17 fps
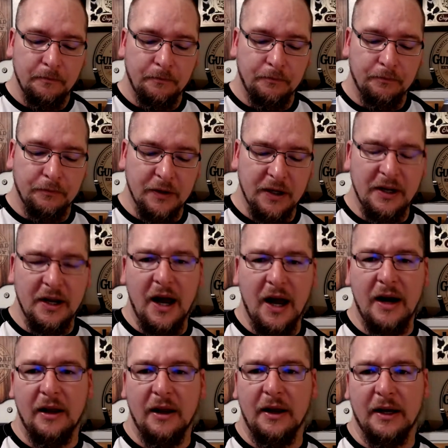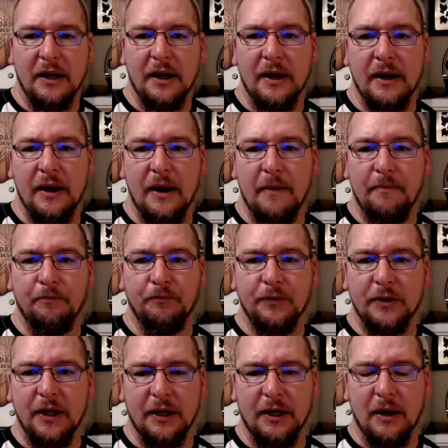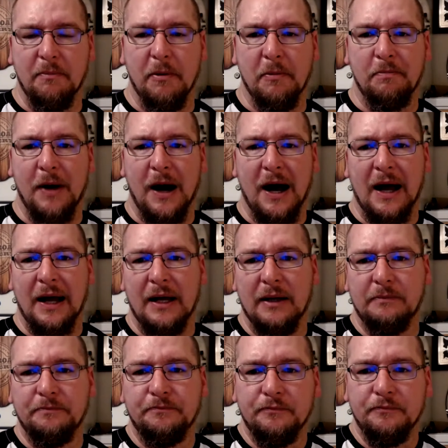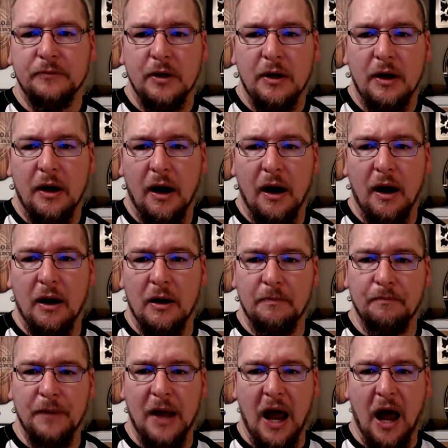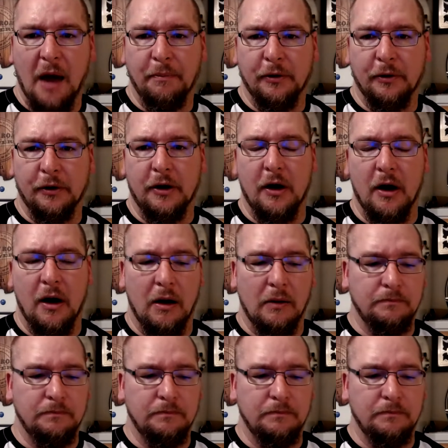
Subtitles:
Kind of like a papaya. Apricot.